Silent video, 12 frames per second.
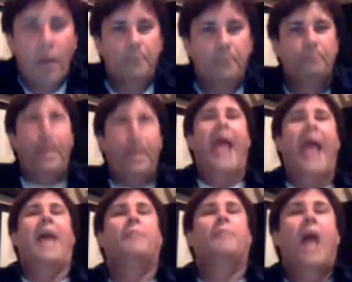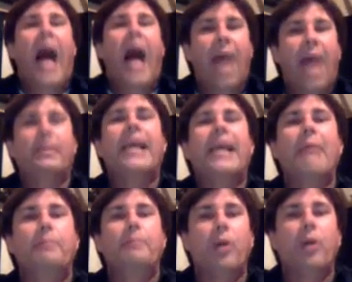bam I became
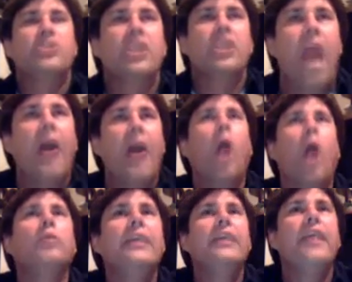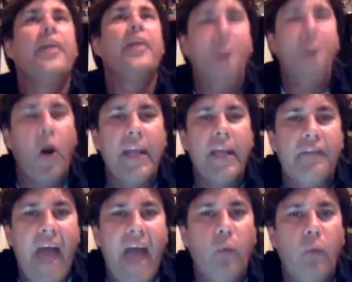a person not only the authority of
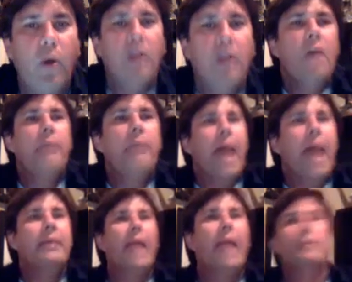that word but I became